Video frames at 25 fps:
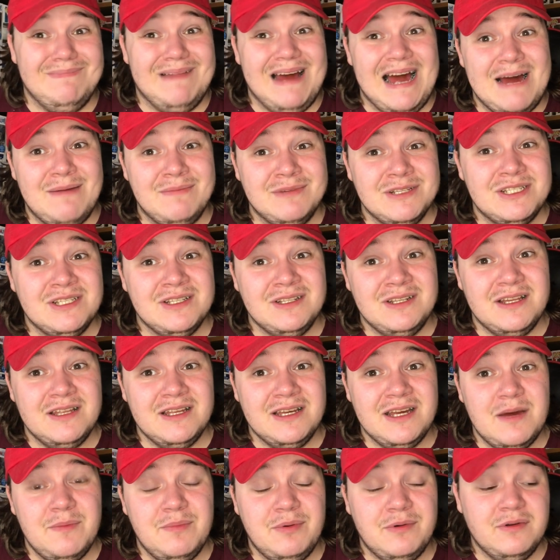Amazon, I
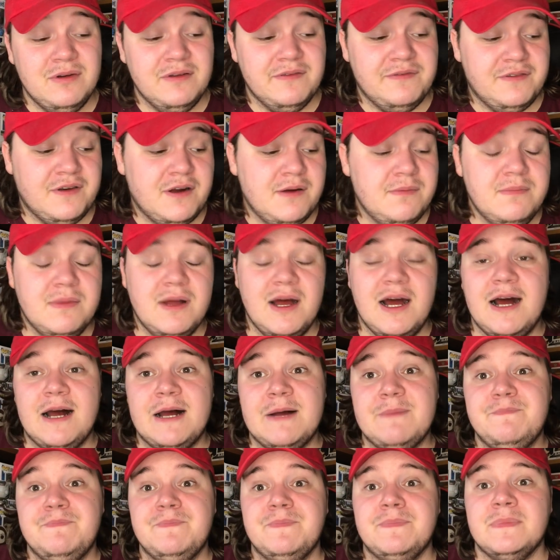think I bought it
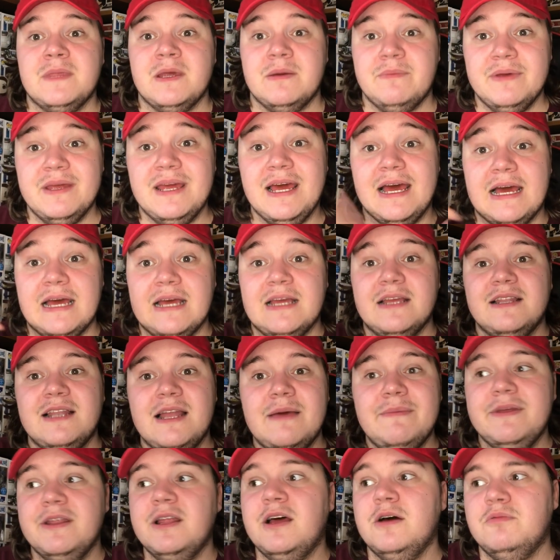from. But yeah,
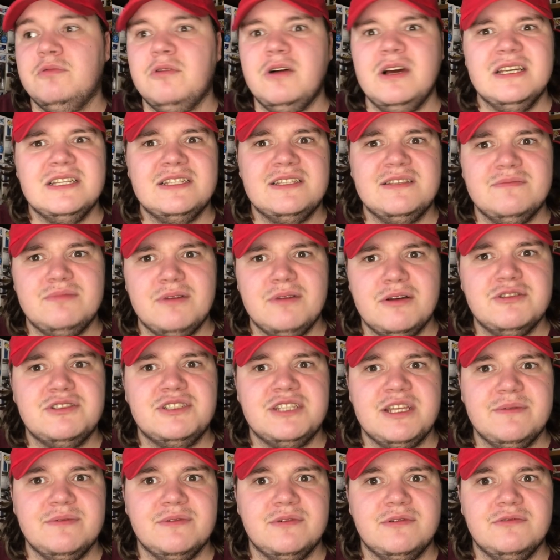let me know what is the most
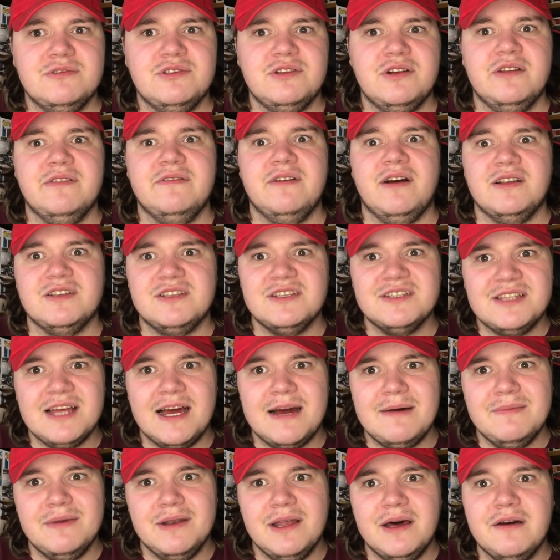typical Jolly Ranchers
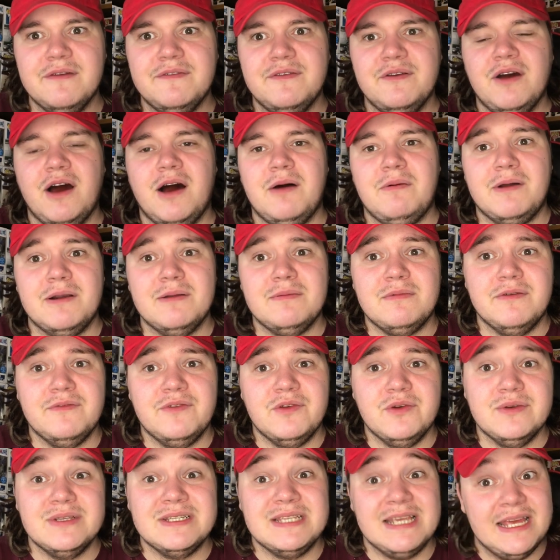down below if you are one of my
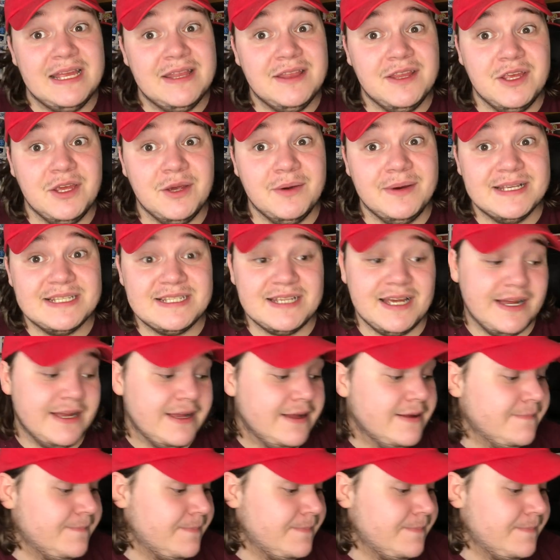viewers in the USA.